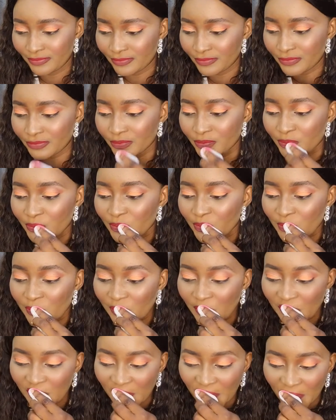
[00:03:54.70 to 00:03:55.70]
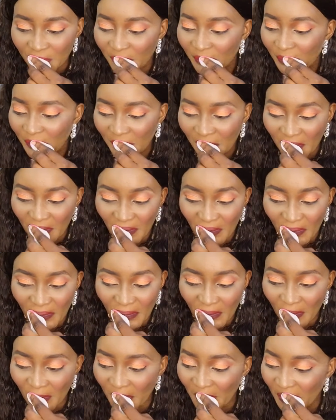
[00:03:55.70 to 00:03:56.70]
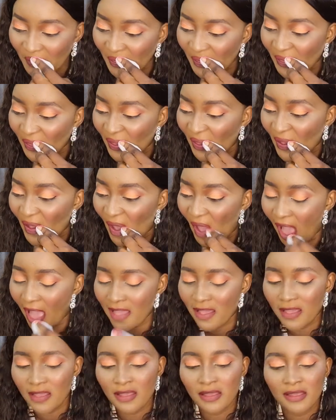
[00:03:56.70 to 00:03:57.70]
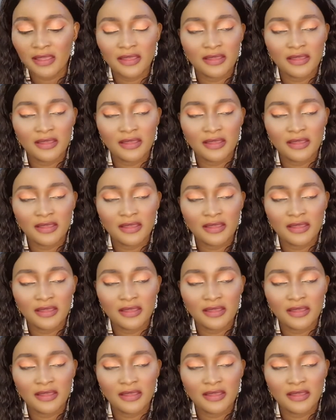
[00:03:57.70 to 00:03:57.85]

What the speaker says: Nothing is said.